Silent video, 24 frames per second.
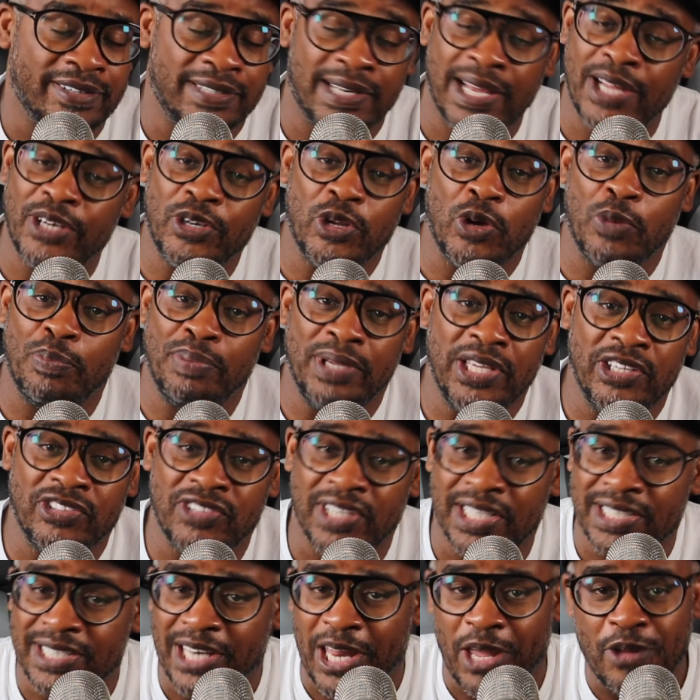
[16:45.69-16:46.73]
Now, I know
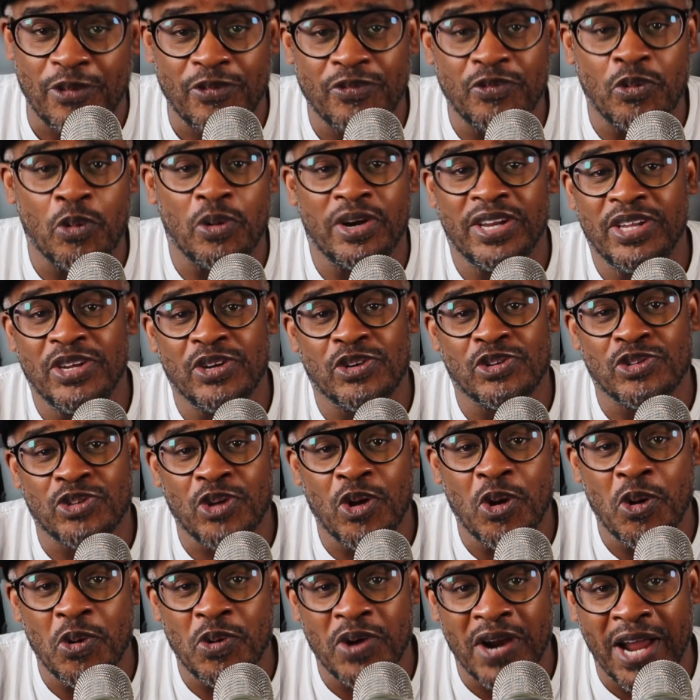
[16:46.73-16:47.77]
PJ's like 40 years
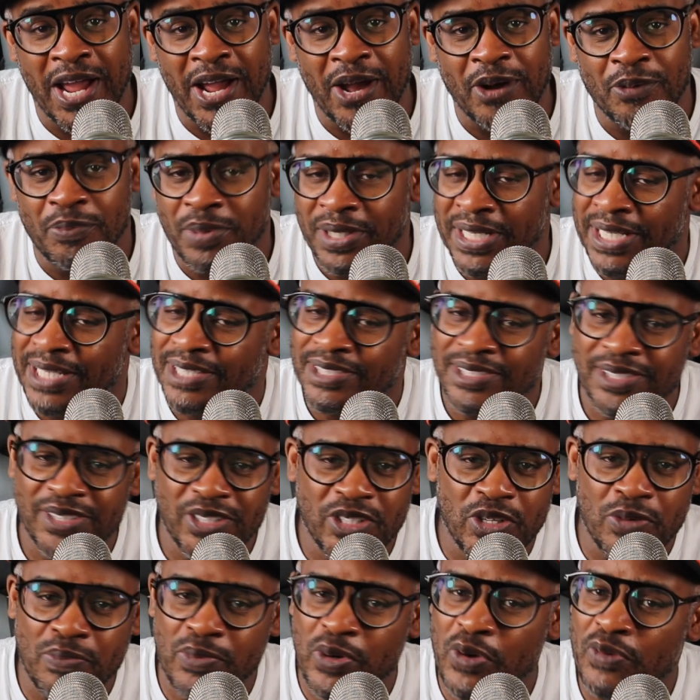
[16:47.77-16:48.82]
old now, but he can
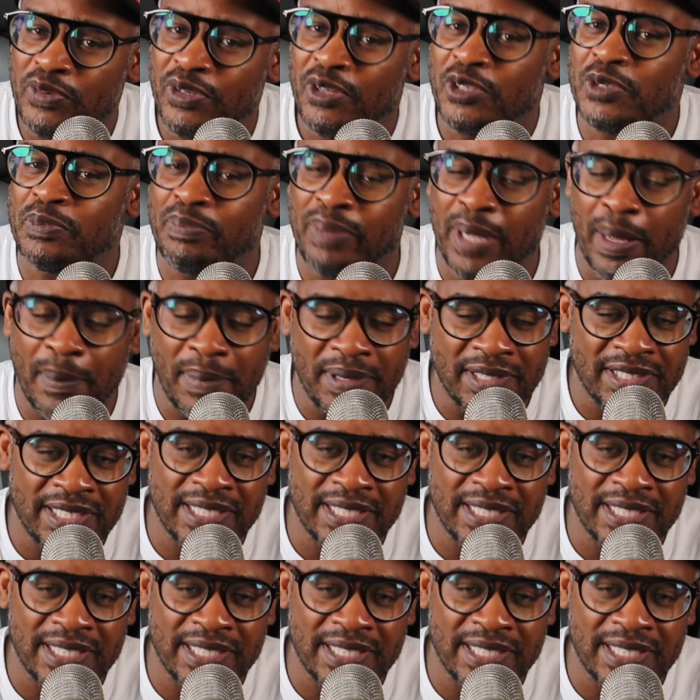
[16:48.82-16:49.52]
still move those puppies.